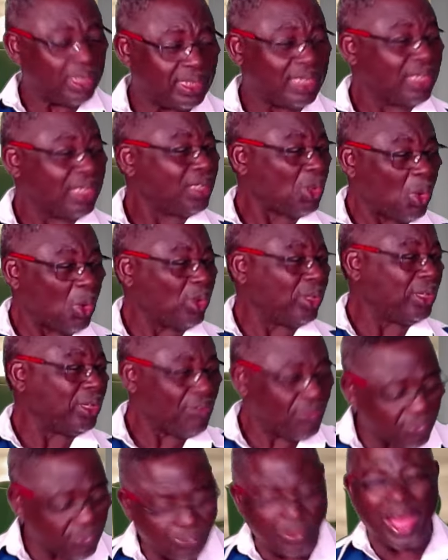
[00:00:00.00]
He didn't only
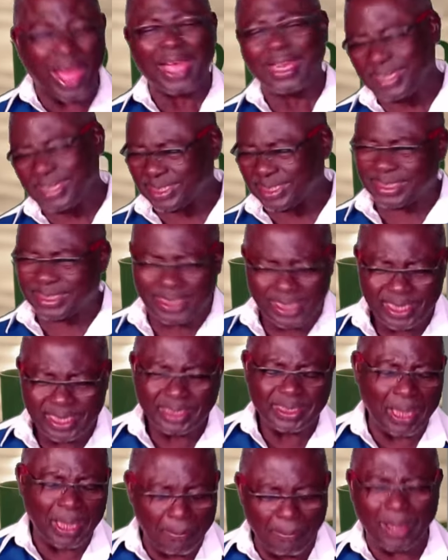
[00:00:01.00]
fight
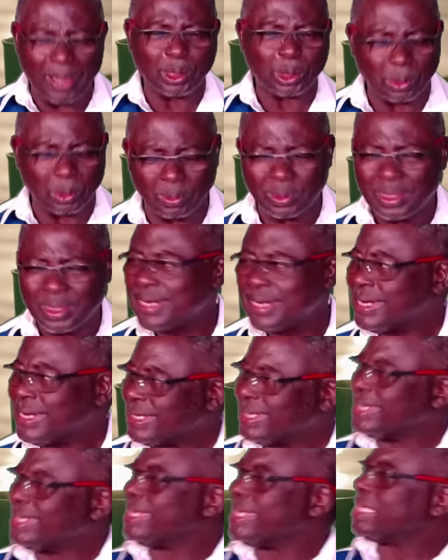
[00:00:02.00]
their battle.
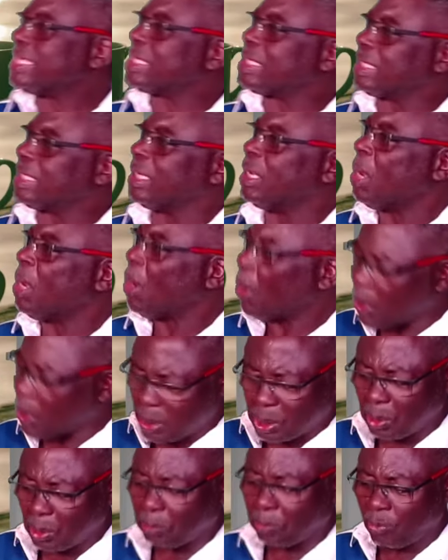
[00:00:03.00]
Nisi
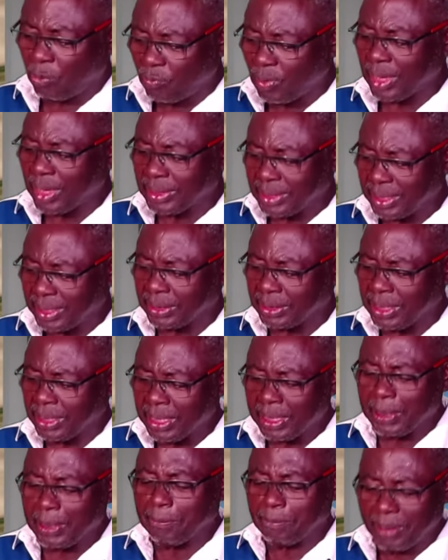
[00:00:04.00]
also provided
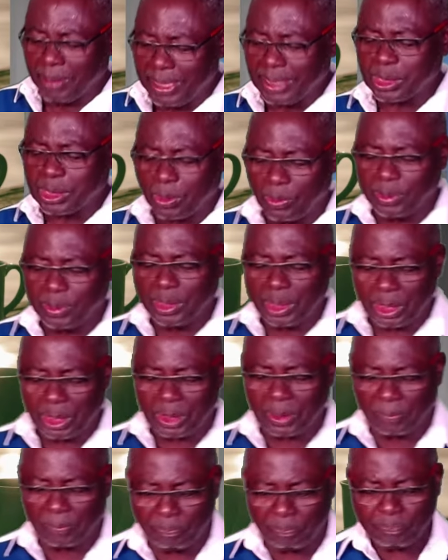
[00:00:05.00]
a blessed
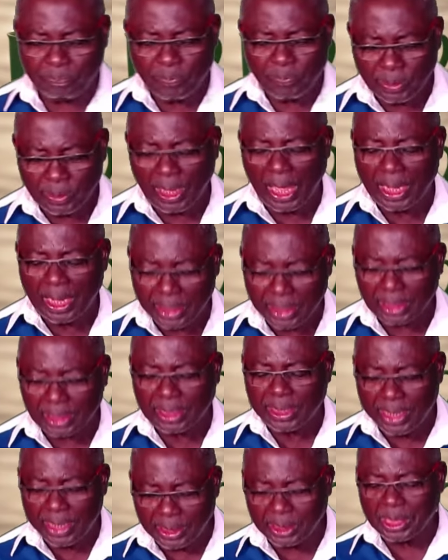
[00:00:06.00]
condition. I
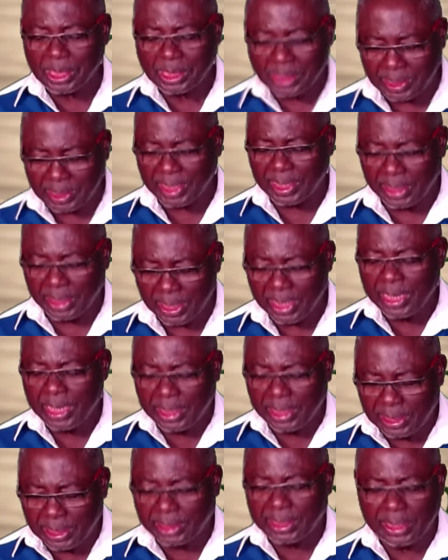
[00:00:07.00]
declare this day
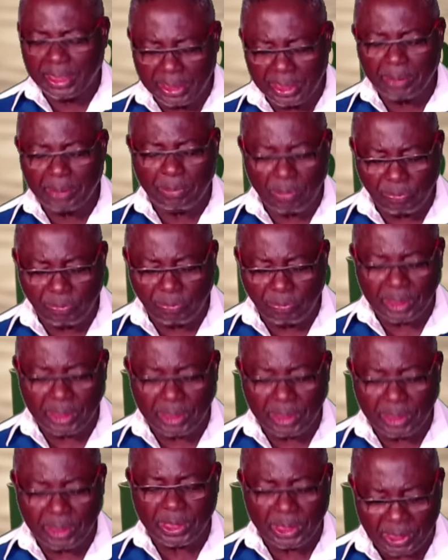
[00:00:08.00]
in the name of
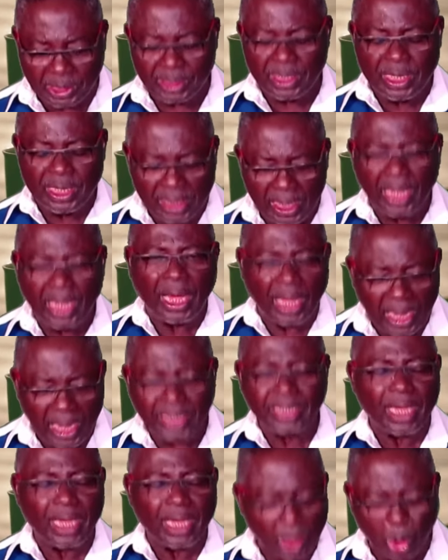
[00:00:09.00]
Jesus.
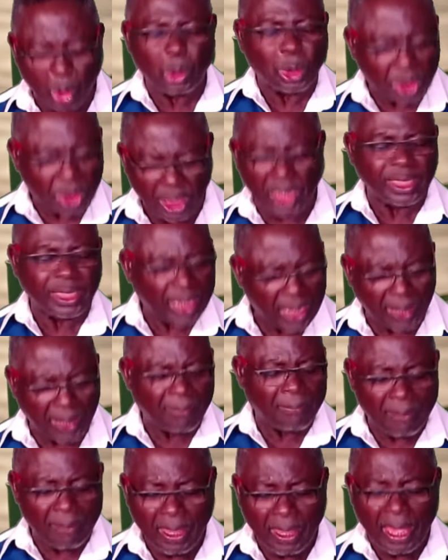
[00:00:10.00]

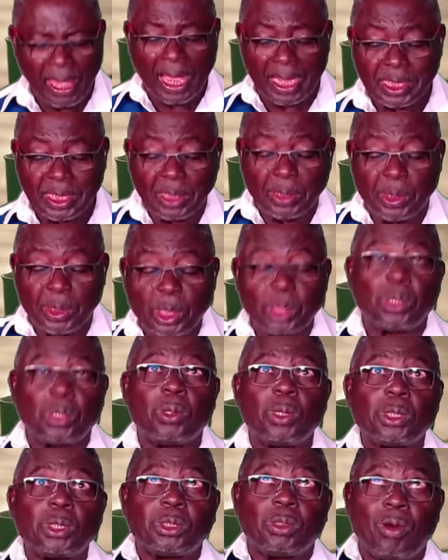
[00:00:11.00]
Ayakoshaya. As a
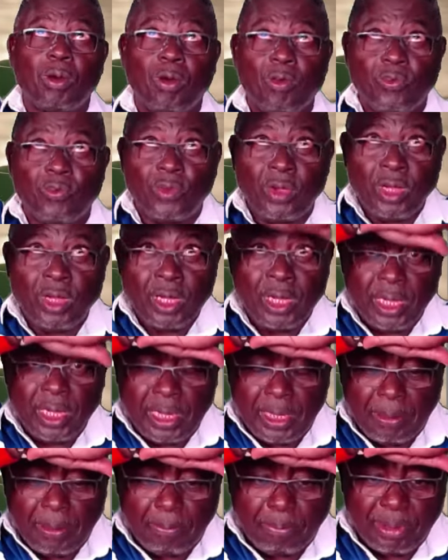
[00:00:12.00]
result of
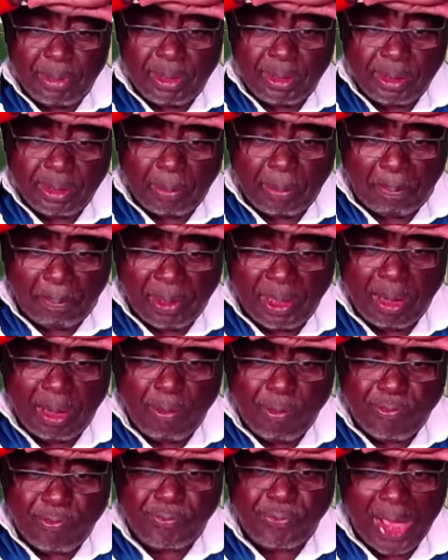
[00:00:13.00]
him being the pillar
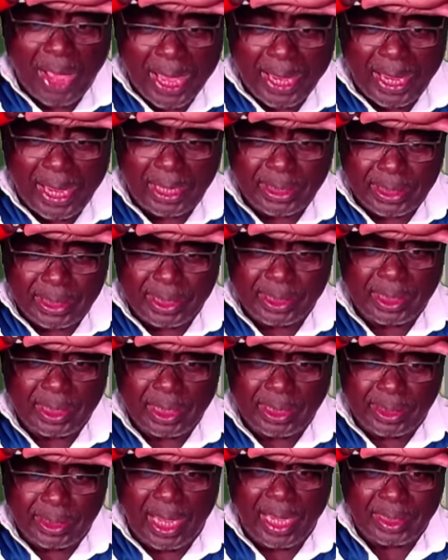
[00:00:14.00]
of fire day,
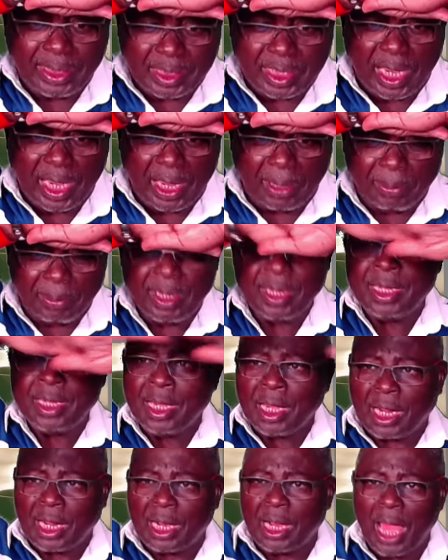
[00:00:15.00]
nighttime,
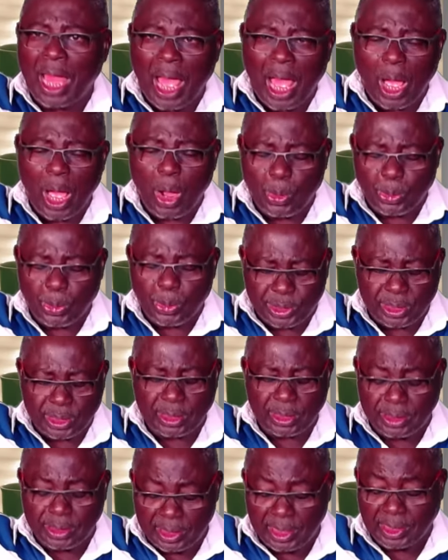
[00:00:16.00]
cloud
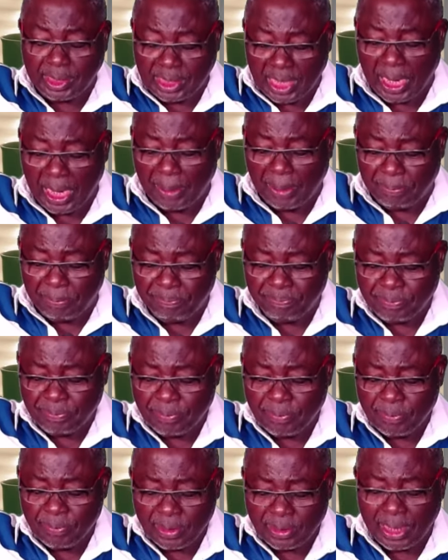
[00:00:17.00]
daytime,
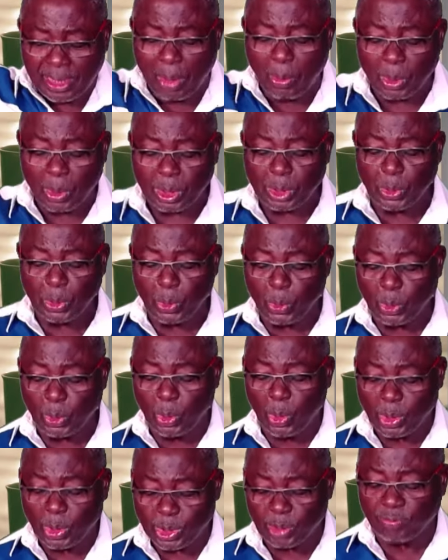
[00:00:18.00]
there was no
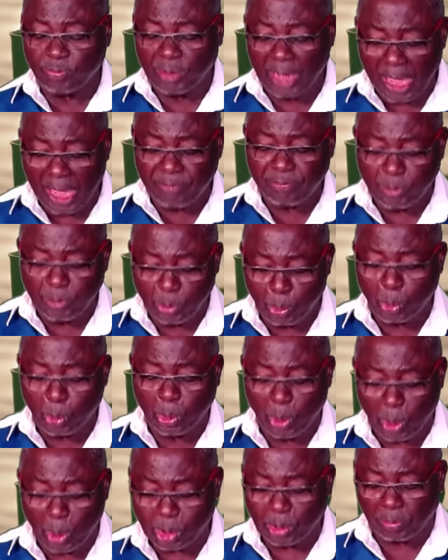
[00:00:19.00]
loss of life, no
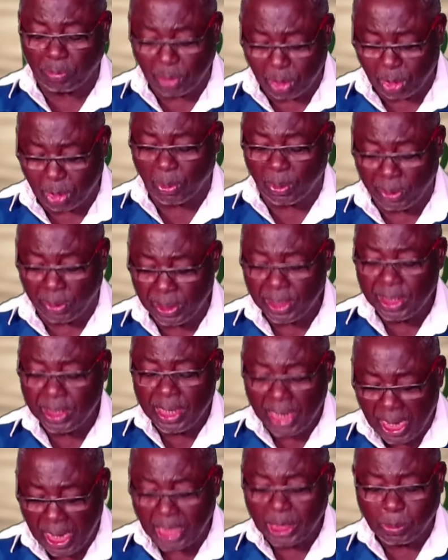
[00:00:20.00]
loss of joy.
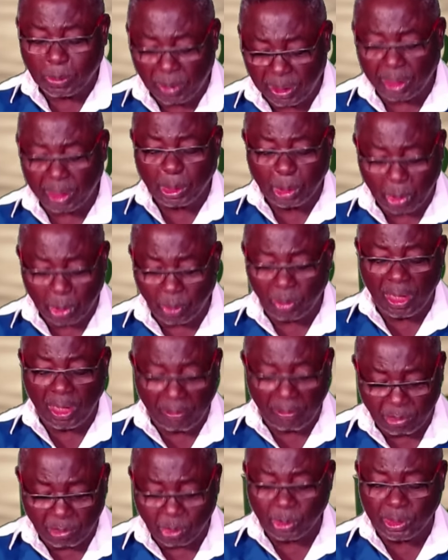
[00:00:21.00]
I speak into your
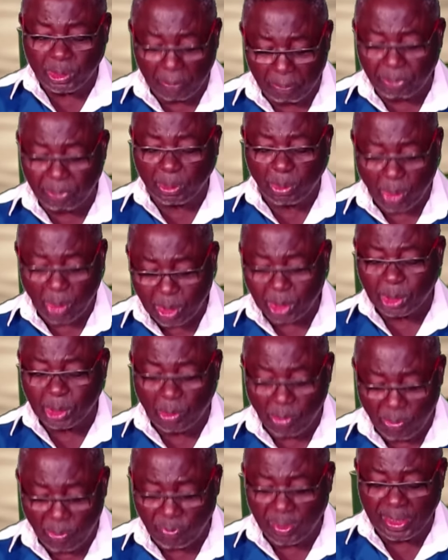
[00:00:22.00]
life today, because
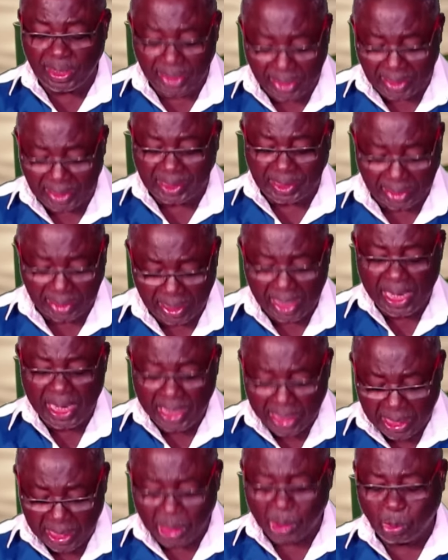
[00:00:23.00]
Jehovah Nisi
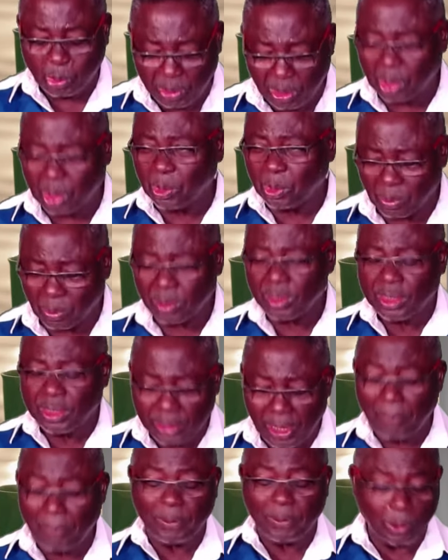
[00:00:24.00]
is with you,
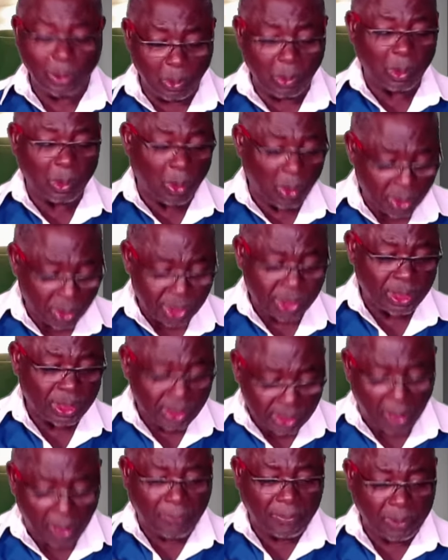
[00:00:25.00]
there'll be no loss,
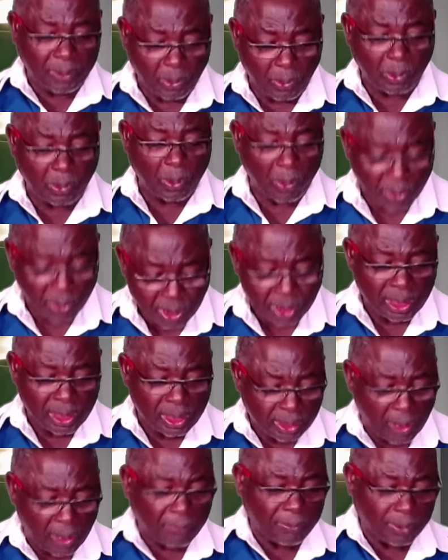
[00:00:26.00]
there'll be no loss,
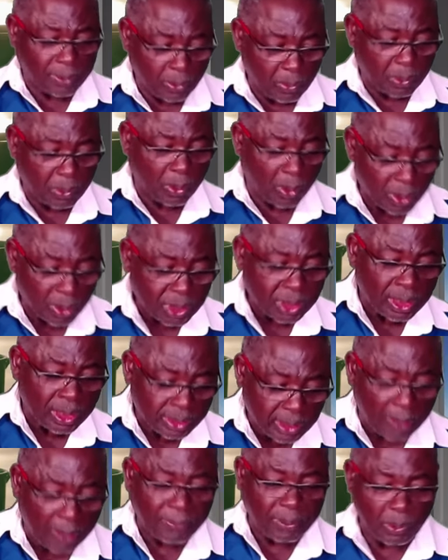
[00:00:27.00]
there'll be no loss,
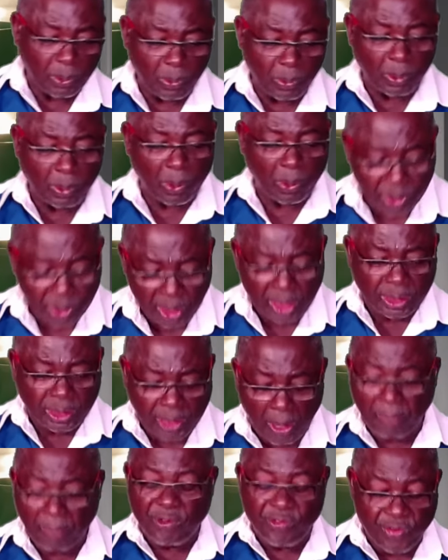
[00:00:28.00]
there'll be no loss,
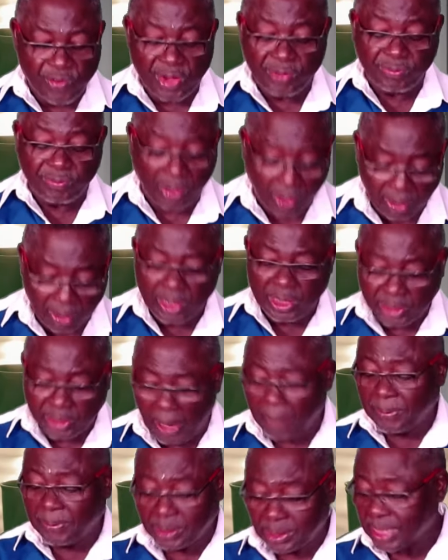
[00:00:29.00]
there'll be favor,
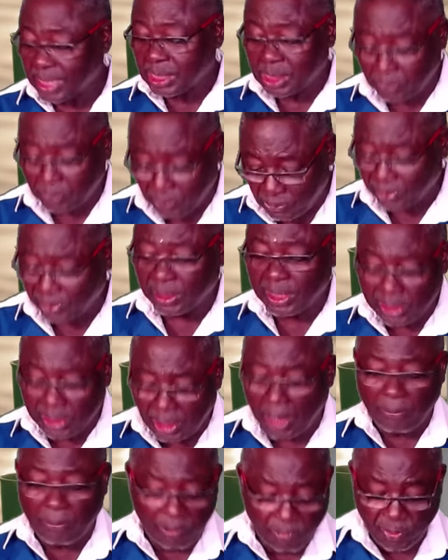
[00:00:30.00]
there'll be testimony,
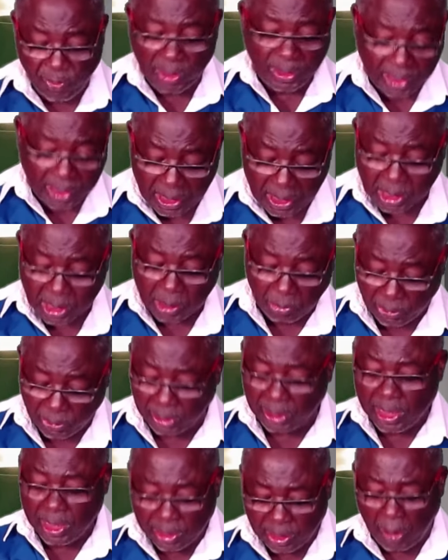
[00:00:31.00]
there'll be
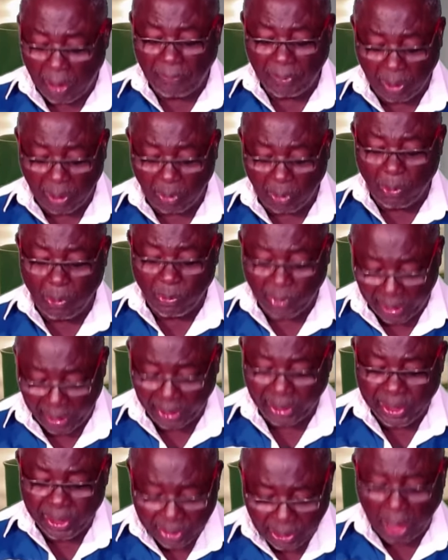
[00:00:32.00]
testimony, there'll be glory,
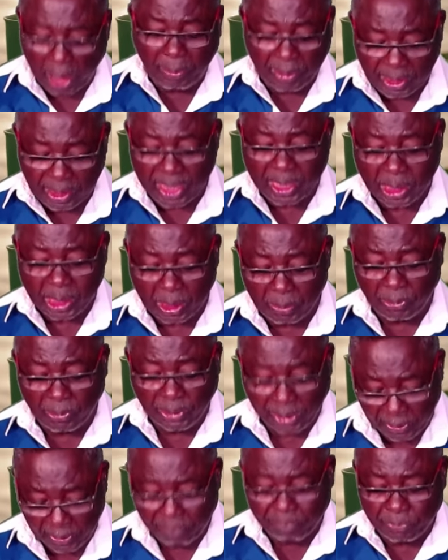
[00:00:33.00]
there'll be
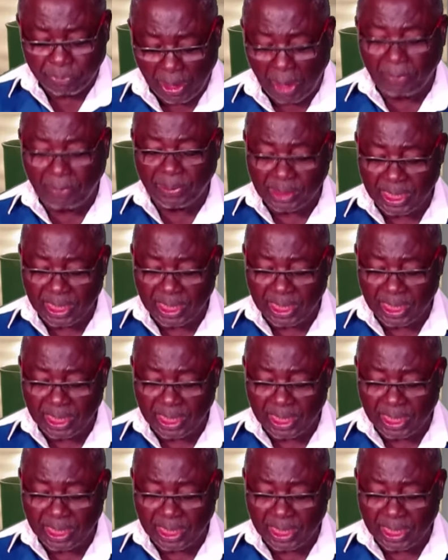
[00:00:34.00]
testimony, there'll be